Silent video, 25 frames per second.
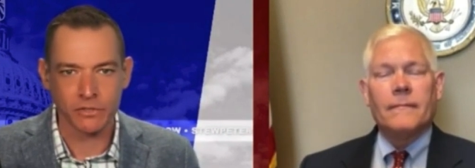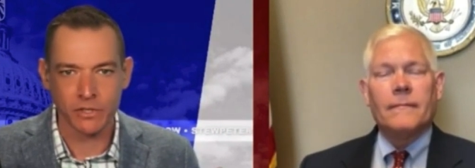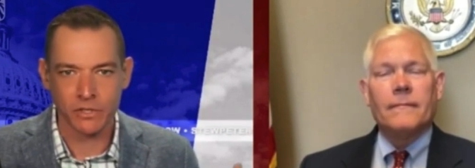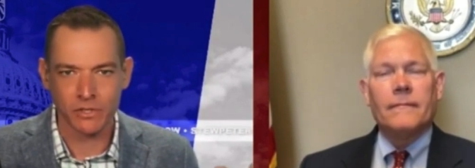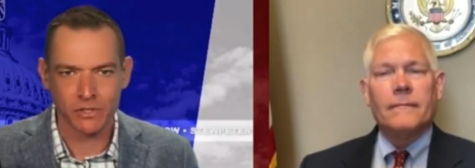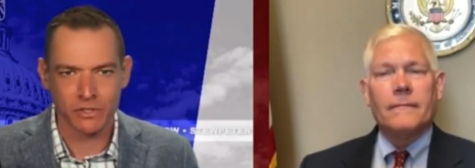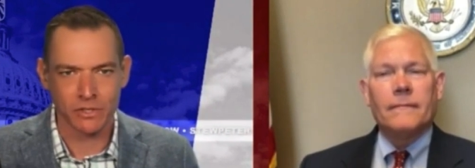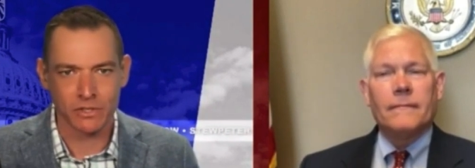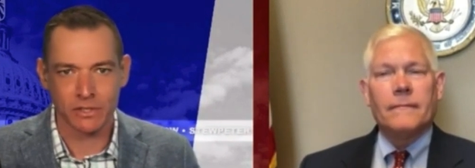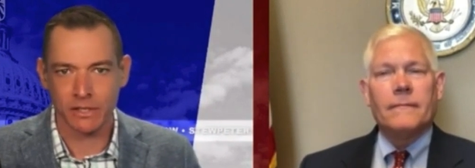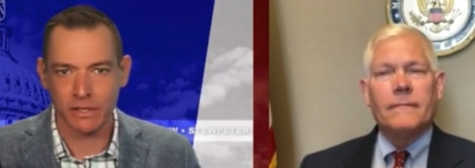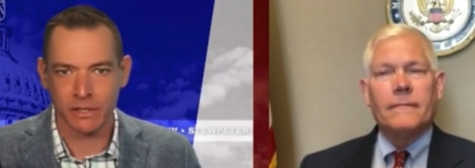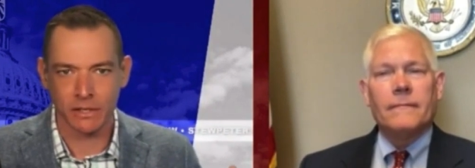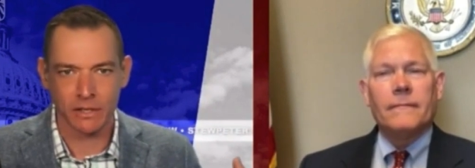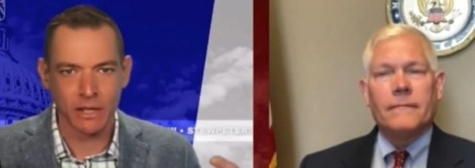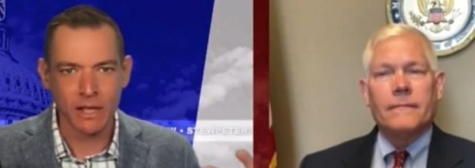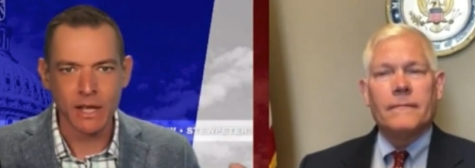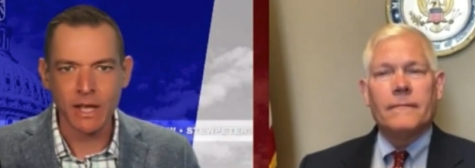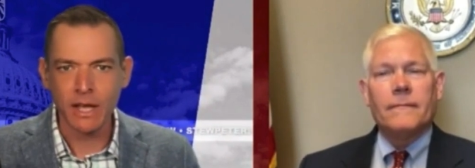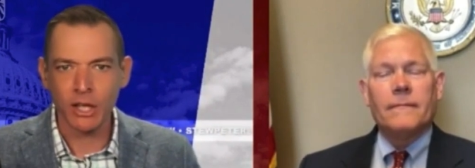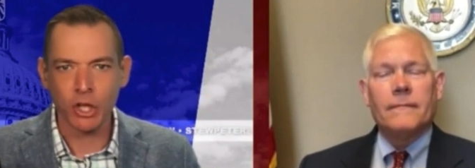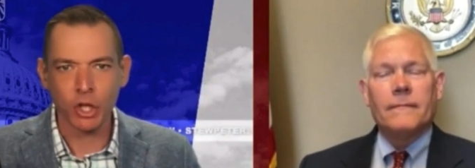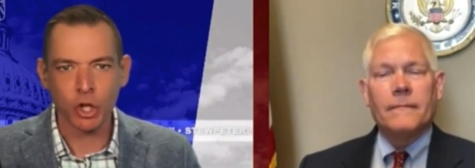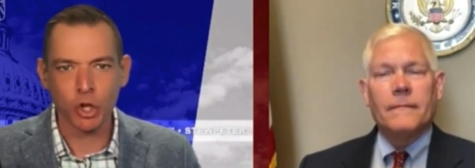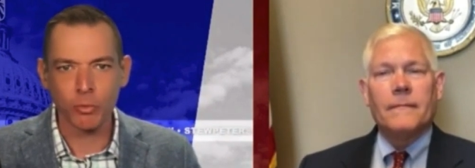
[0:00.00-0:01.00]
Speaker 1: This isn't the
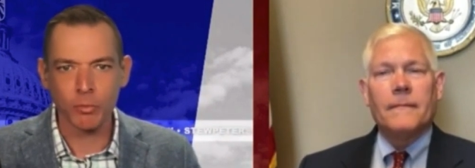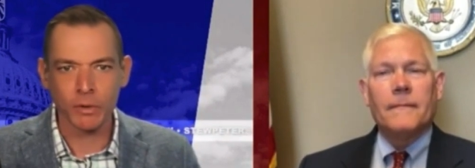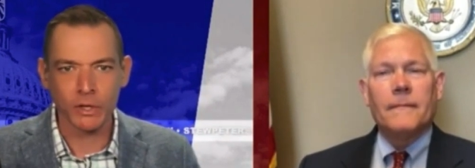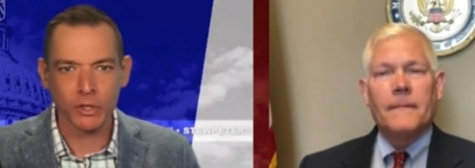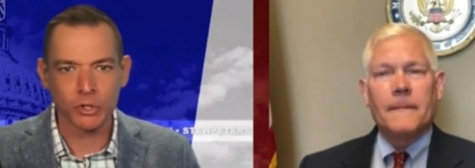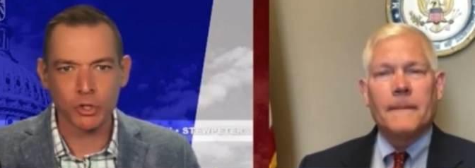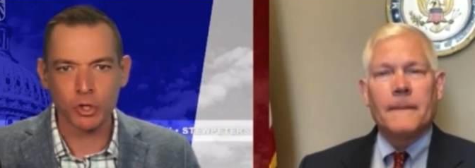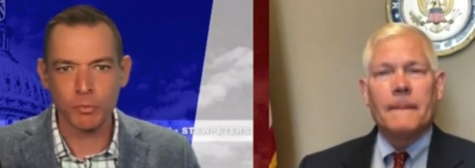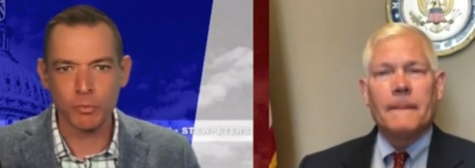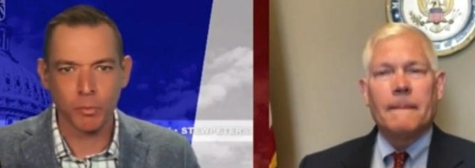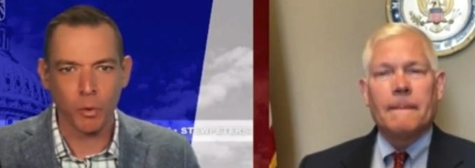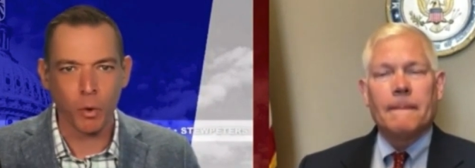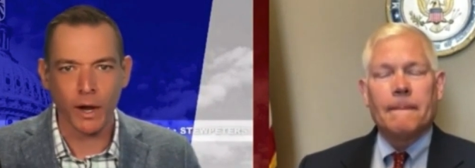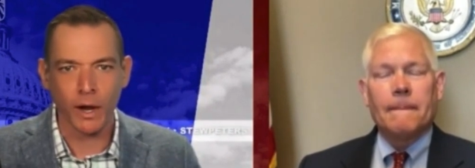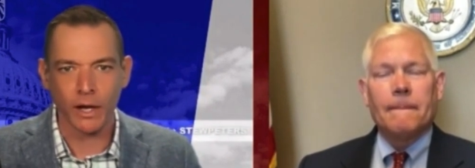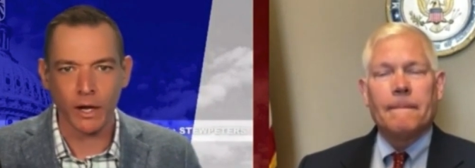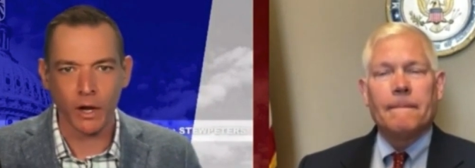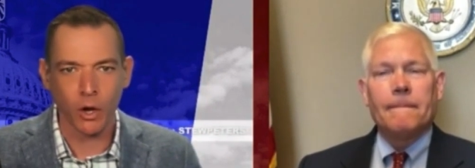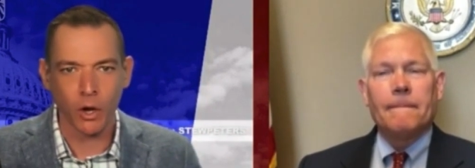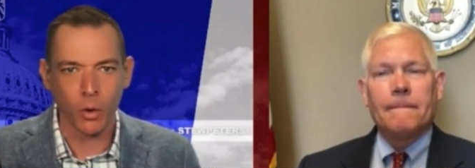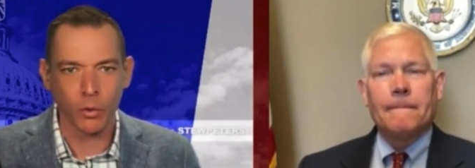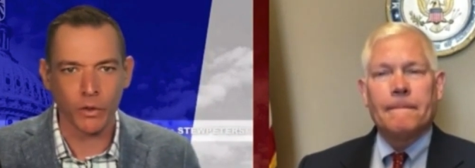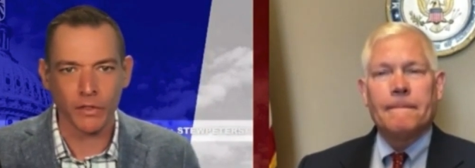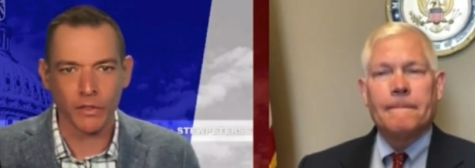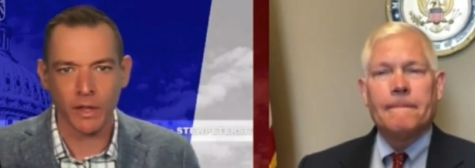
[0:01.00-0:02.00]
human
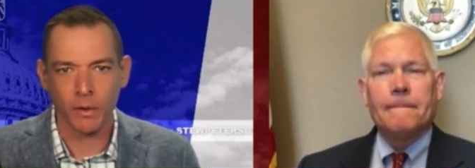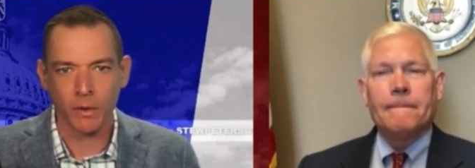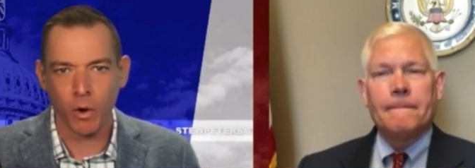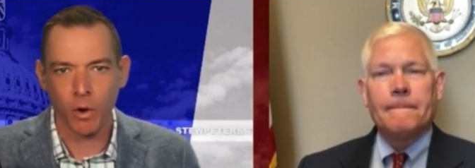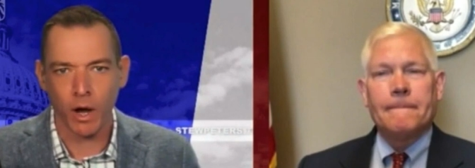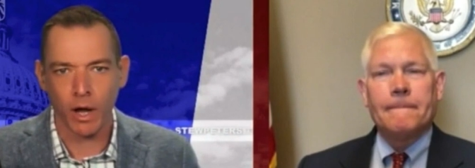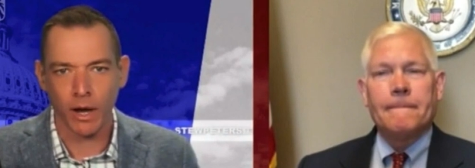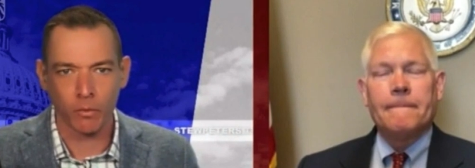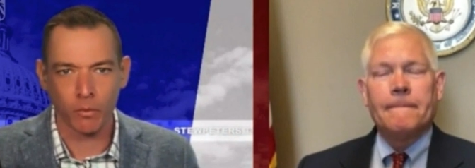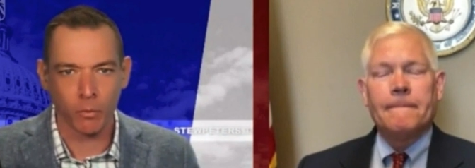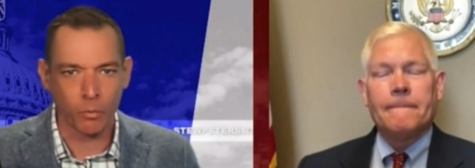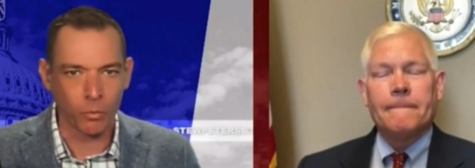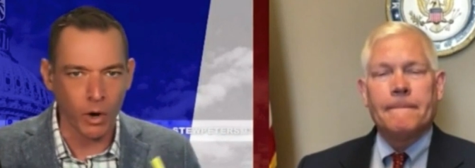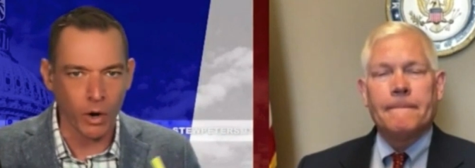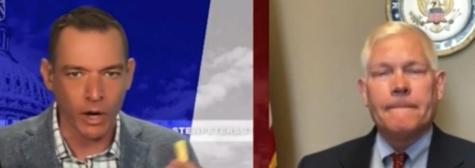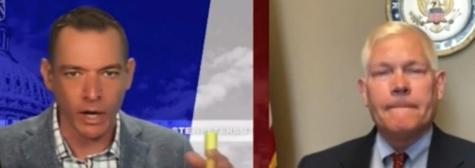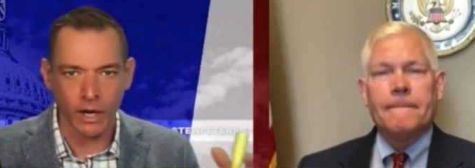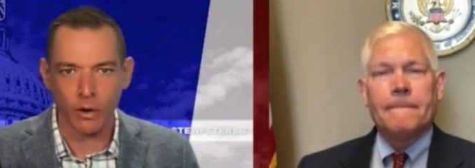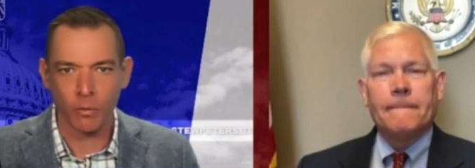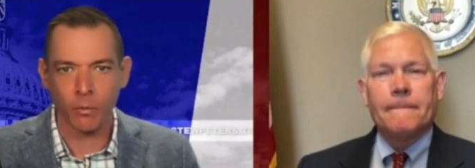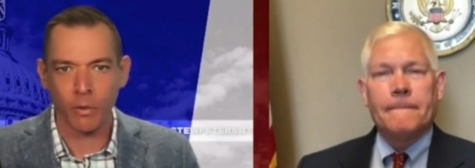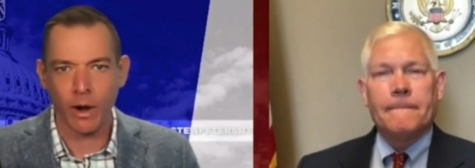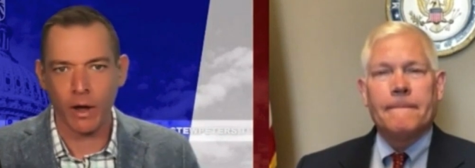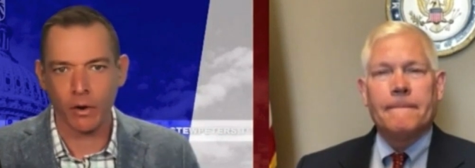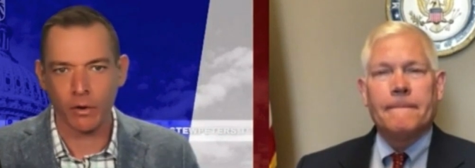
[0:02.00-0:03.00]
2.0 that they want running
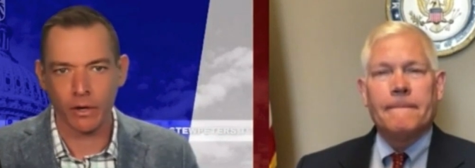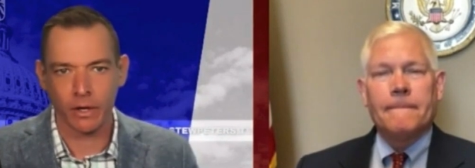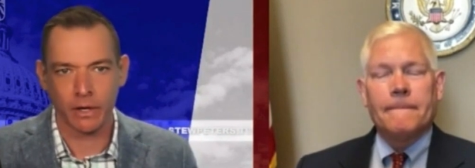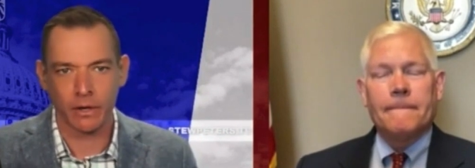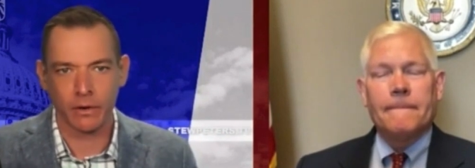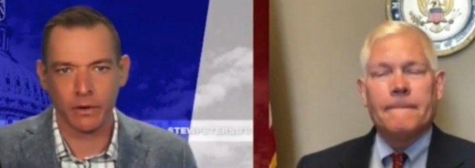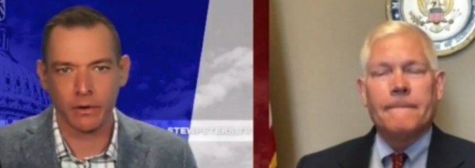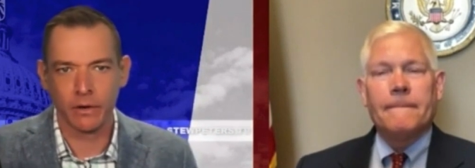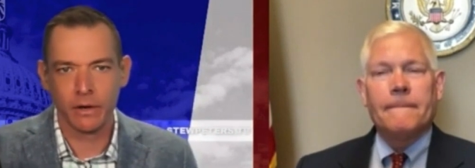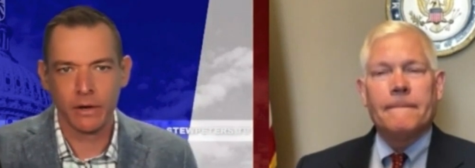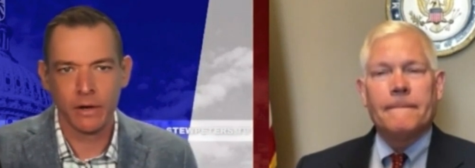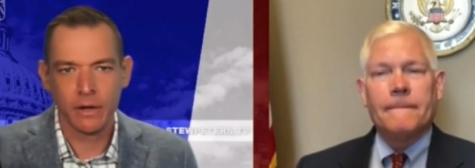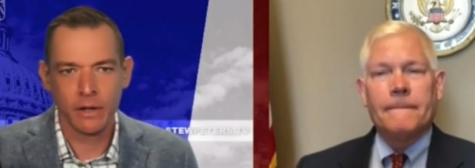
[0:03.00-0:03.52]
around here.